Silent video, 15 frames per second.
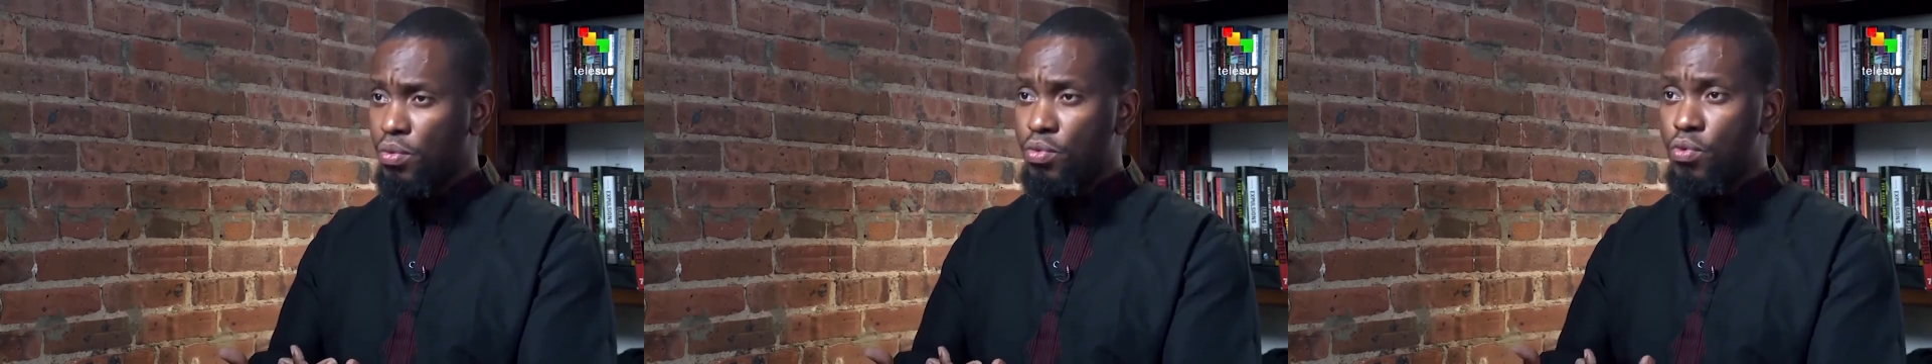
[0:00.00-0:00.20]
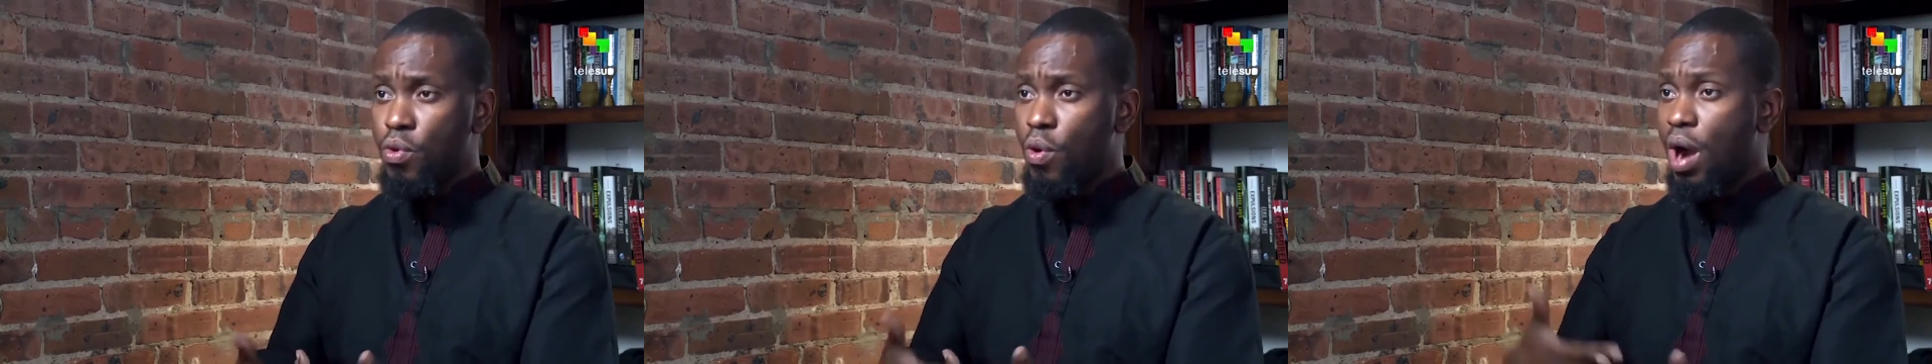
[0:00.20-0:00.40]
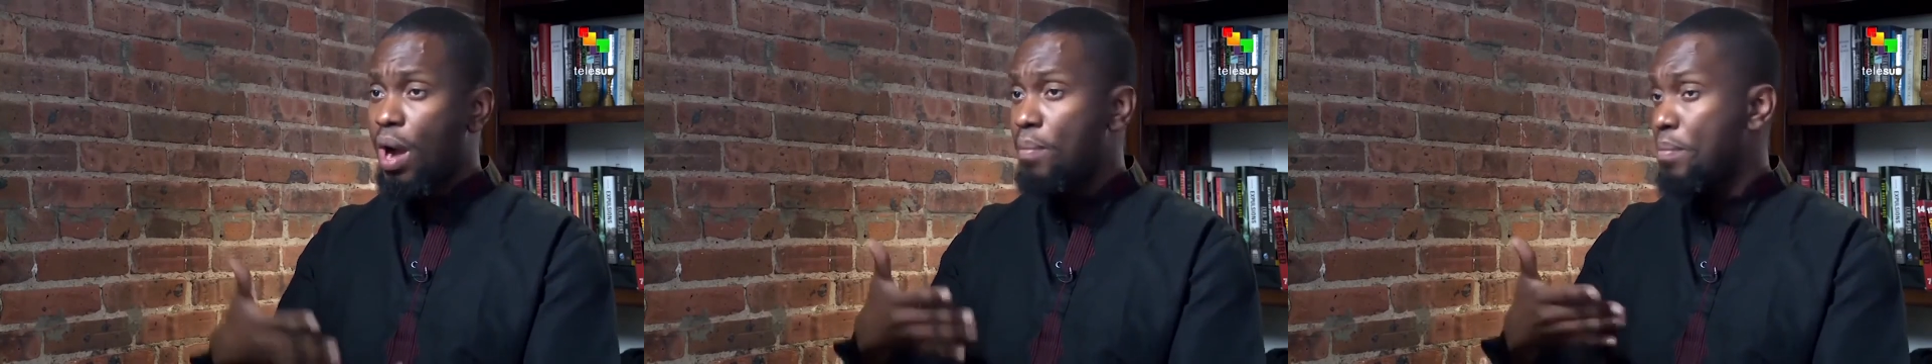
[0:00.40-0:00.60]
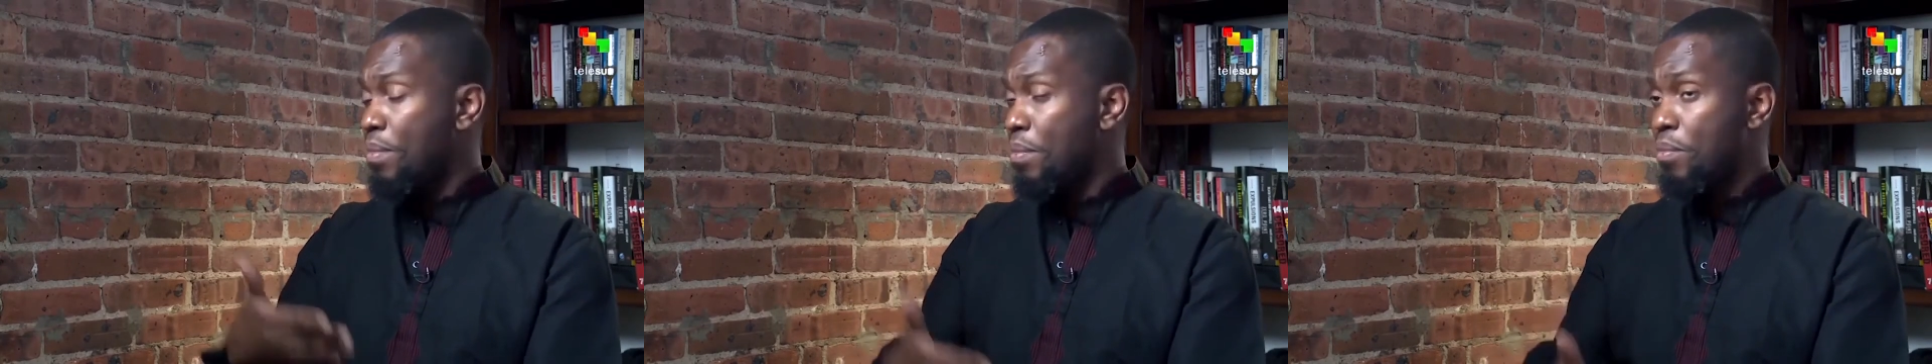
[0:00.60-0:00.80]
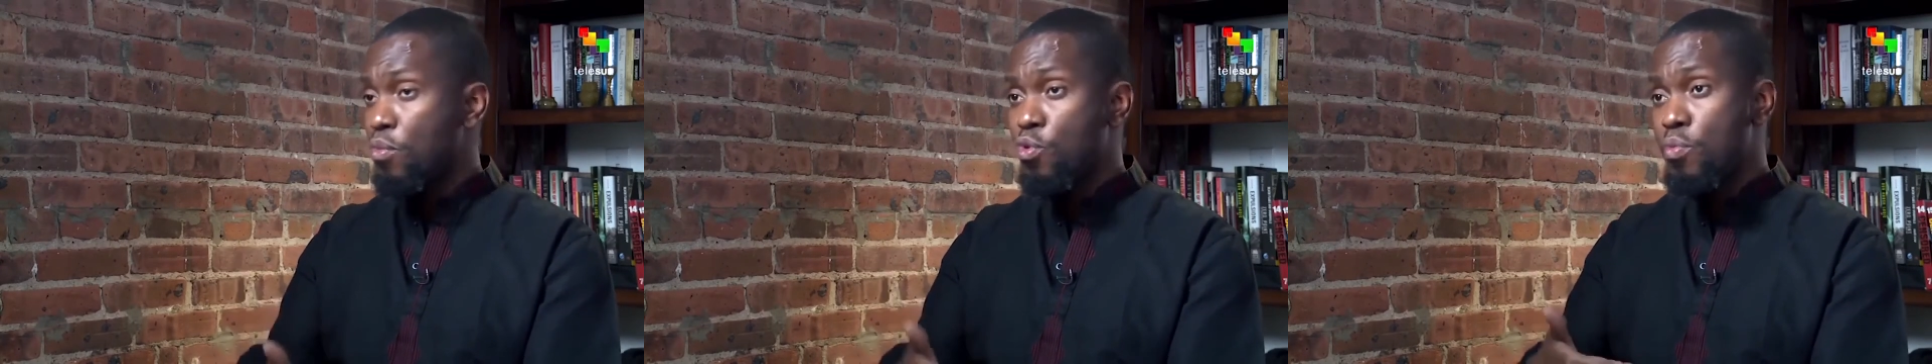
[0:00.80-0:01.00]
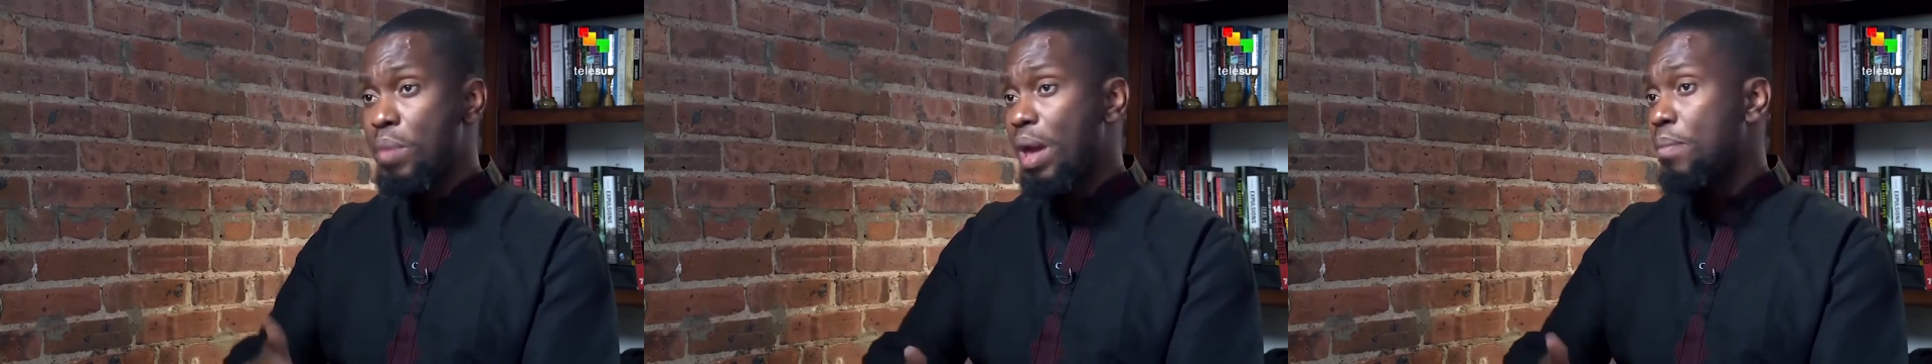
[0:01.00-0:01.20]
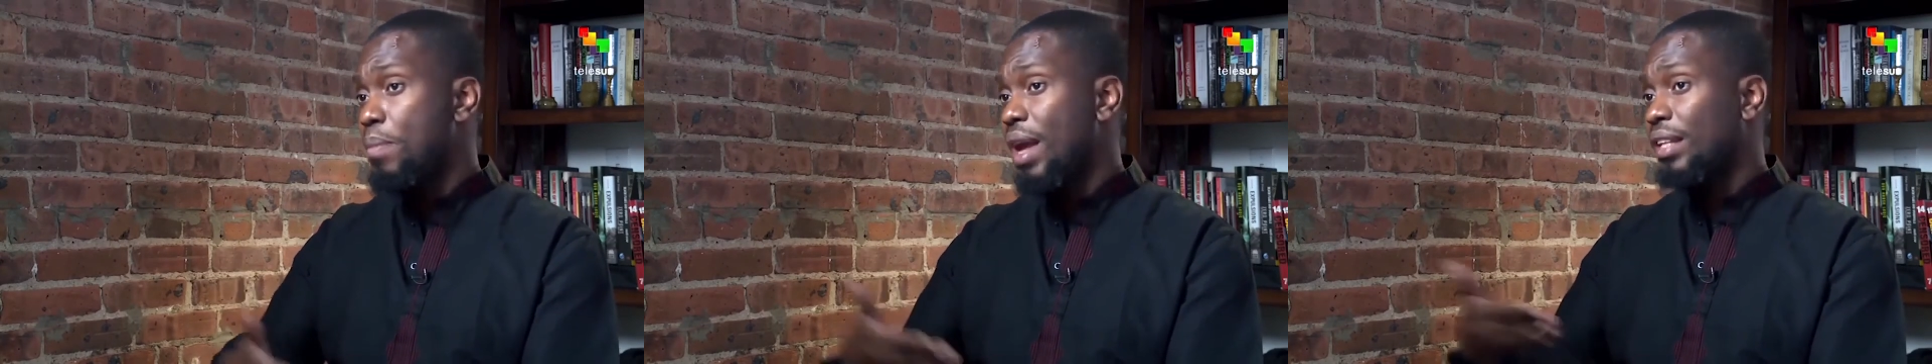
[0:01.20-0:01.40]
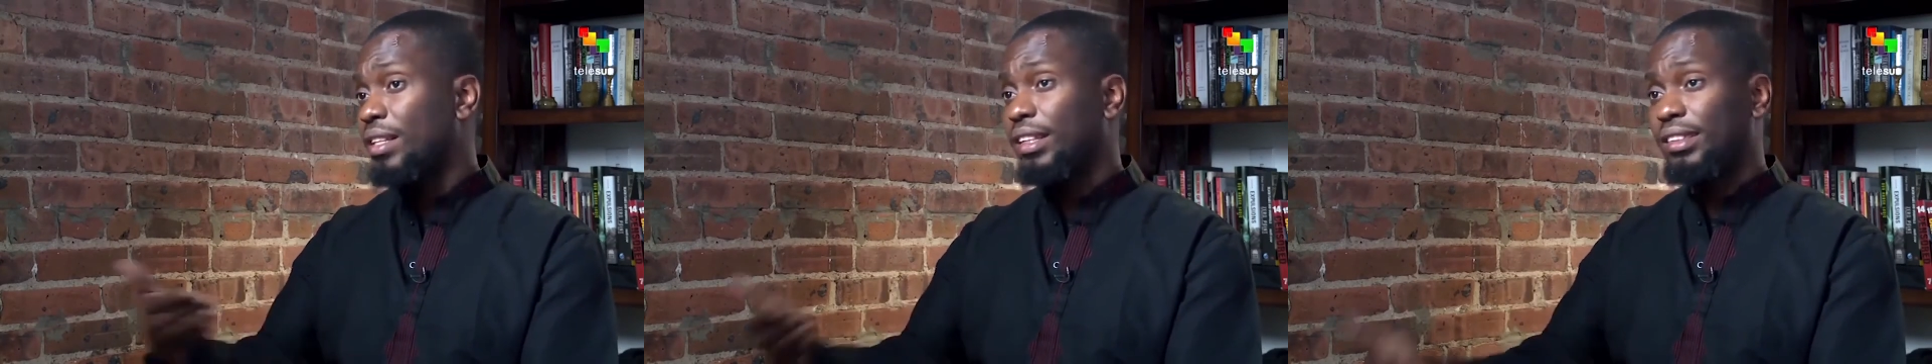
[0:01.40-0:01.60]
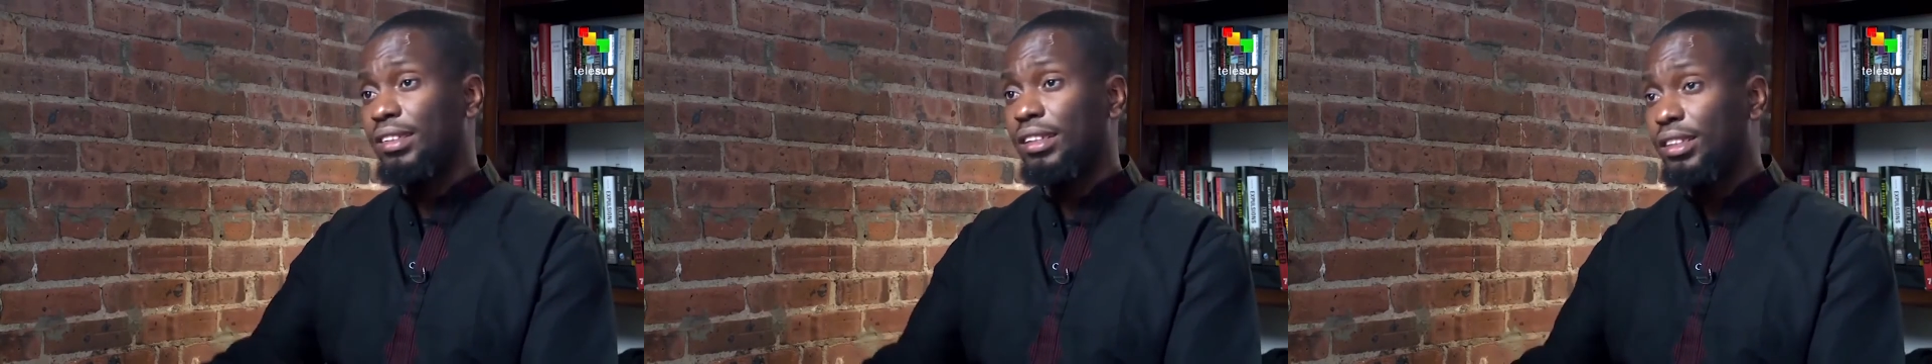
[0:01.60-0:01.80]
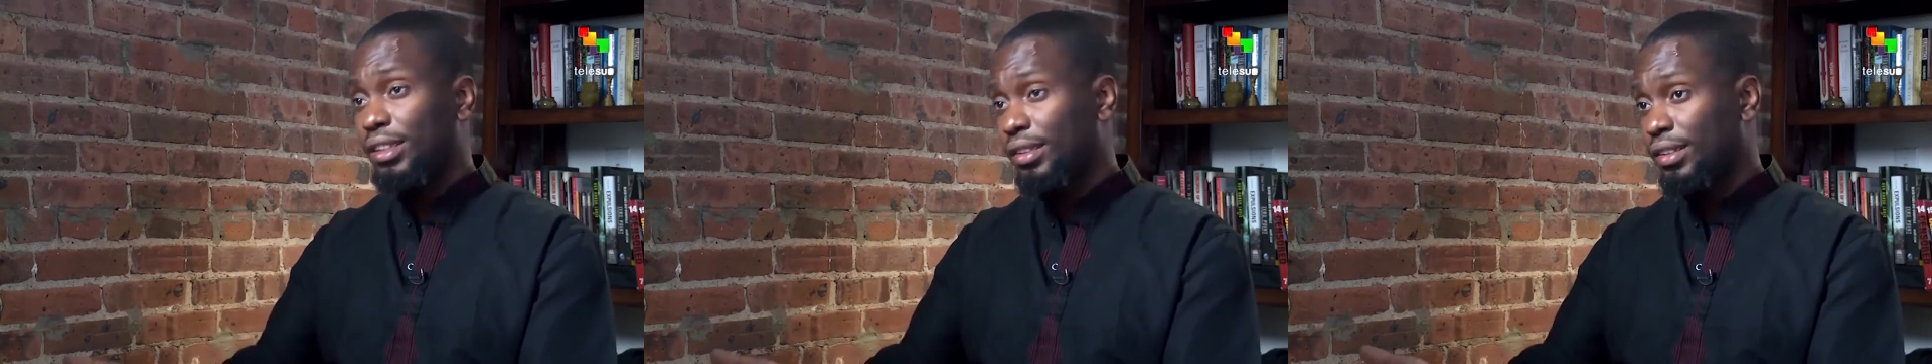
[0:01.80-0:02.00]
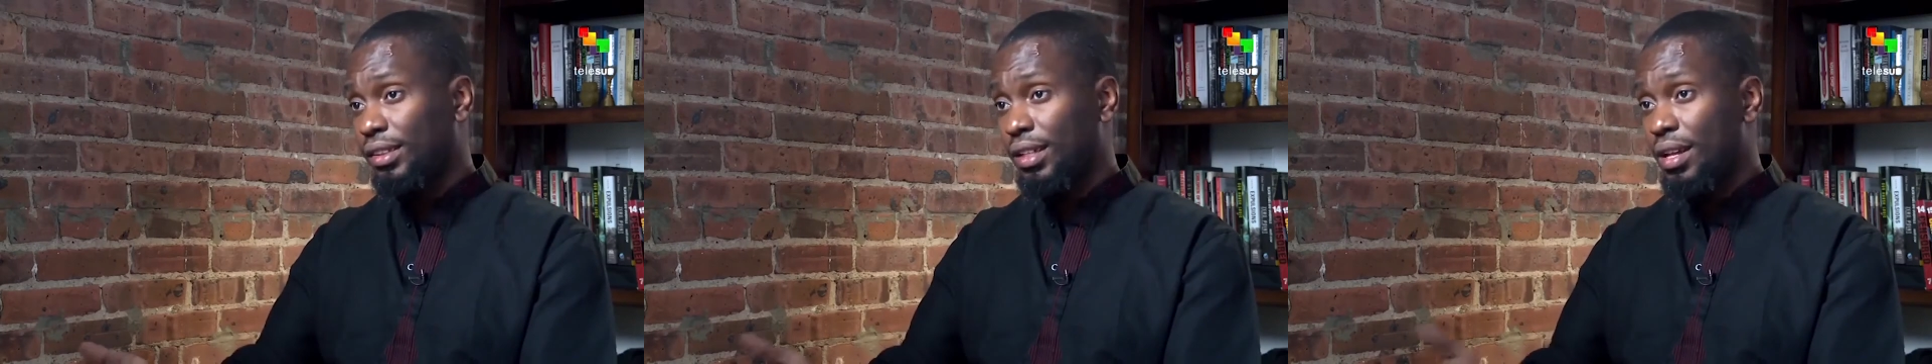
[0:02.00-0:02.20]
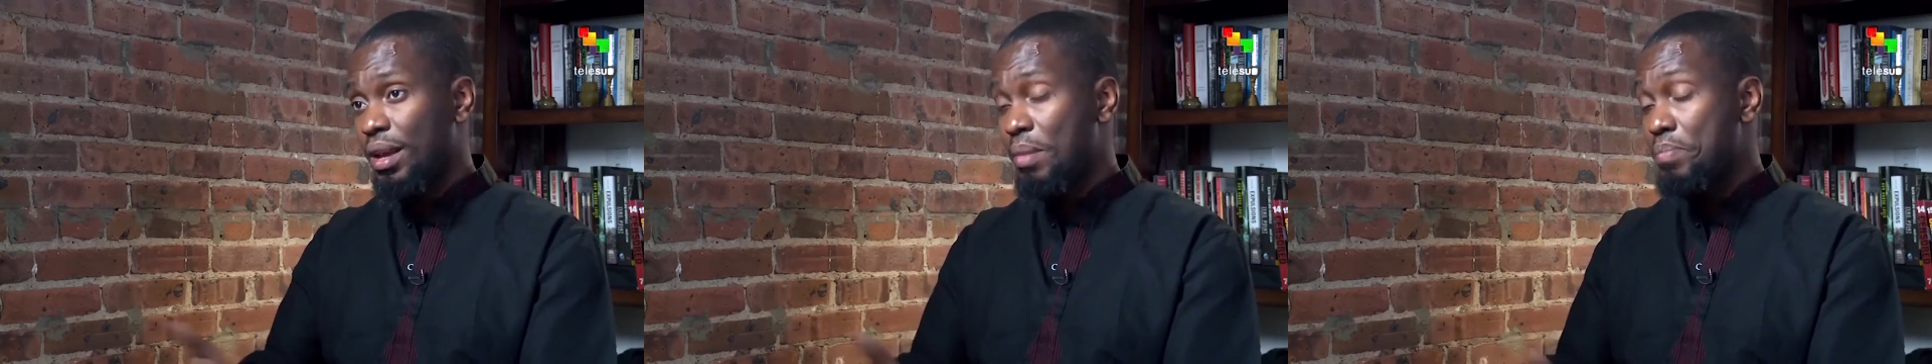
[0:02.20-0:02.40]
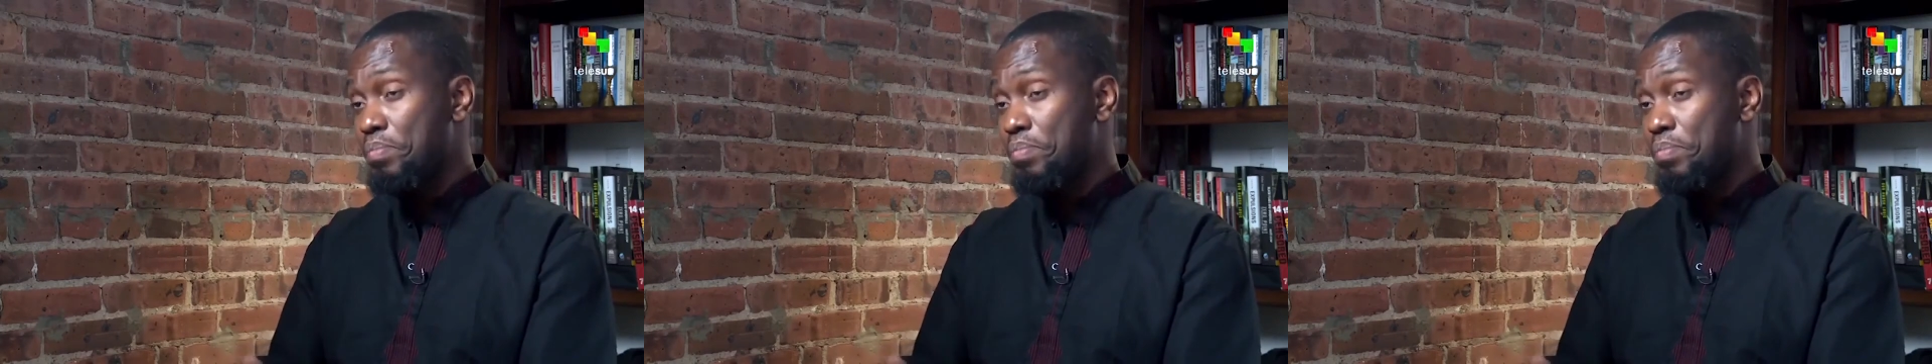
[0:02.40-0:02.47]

who, are, who may make decisions